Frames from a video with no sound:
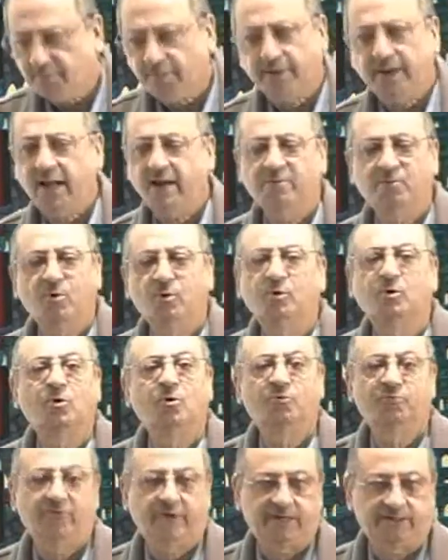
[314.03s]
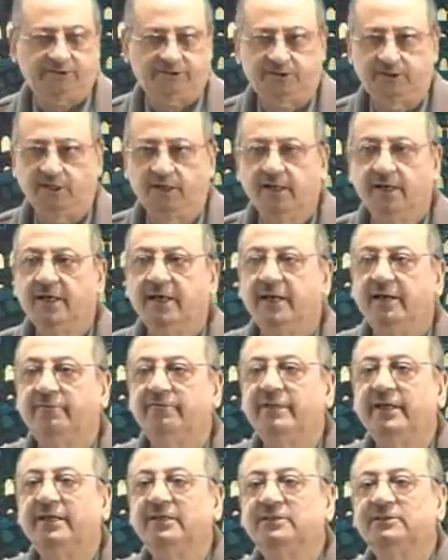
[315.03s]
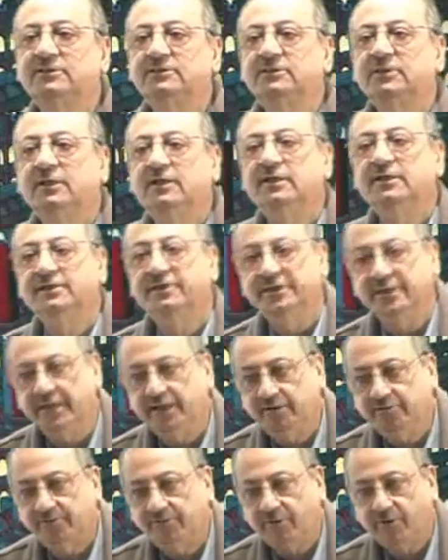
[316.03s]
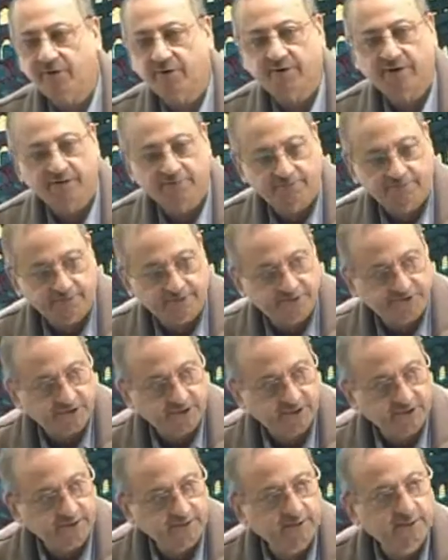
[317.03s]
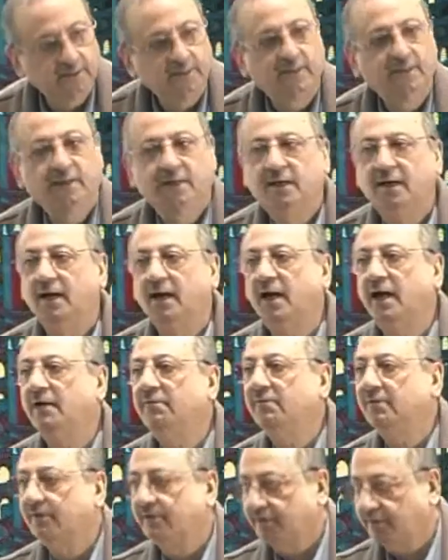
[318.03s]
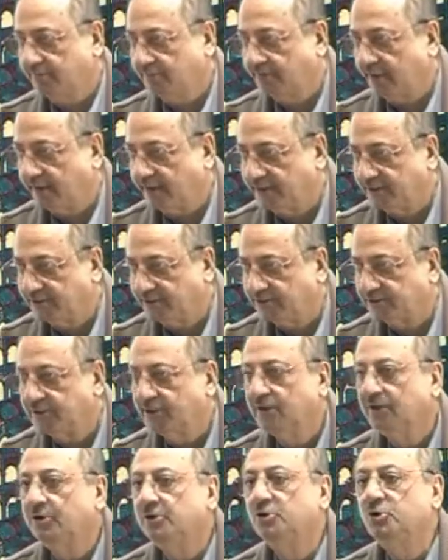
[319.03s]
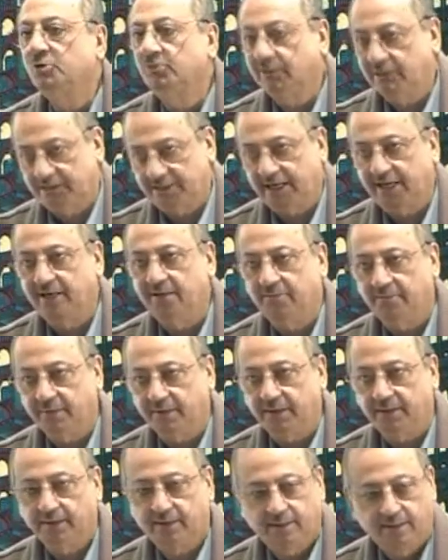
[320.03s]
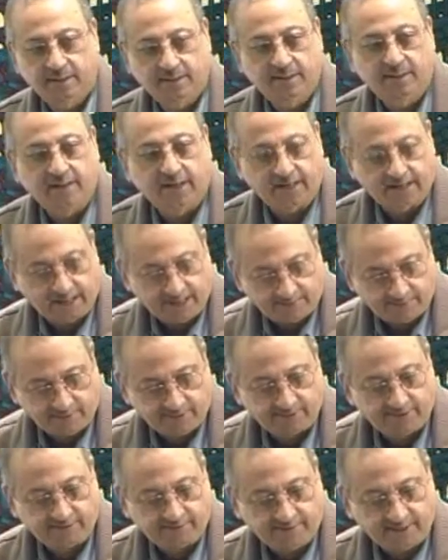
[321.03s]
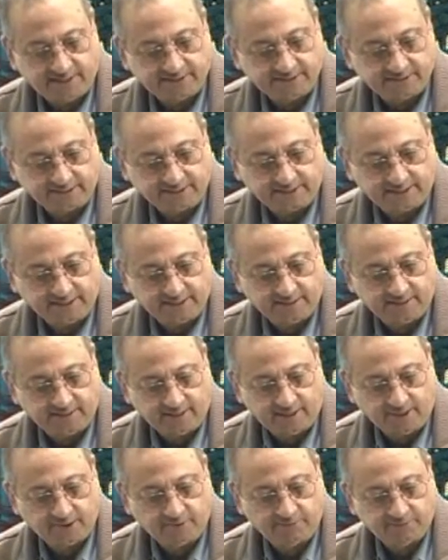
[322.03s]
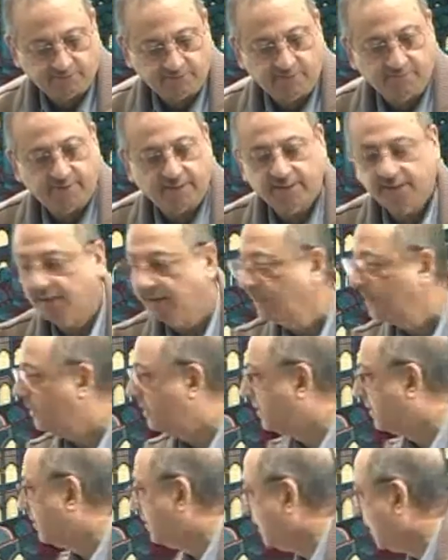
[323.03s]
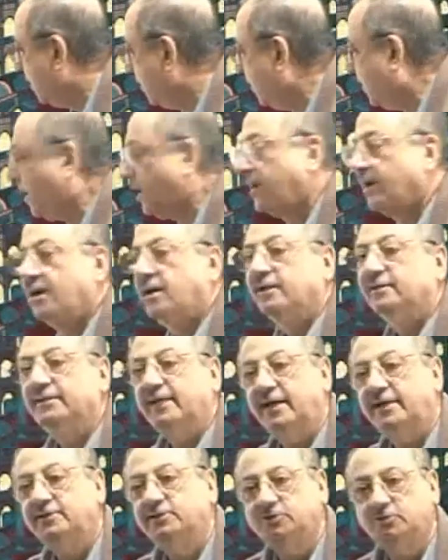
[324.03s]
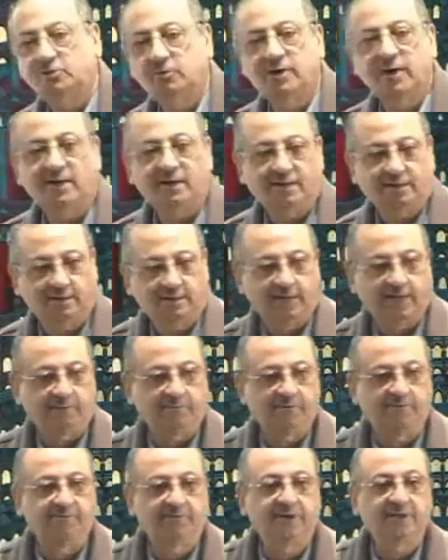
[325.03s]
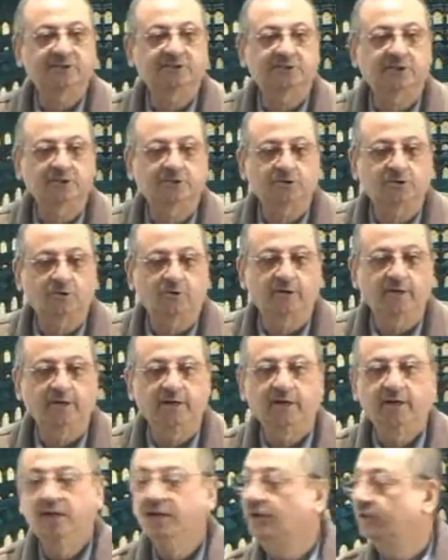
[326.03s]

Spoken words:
But I won't go fast. If there is need for revision, I will revise. You will tell me, and I will revise again. Are you with me, brother? Now, that student, let me finish the story.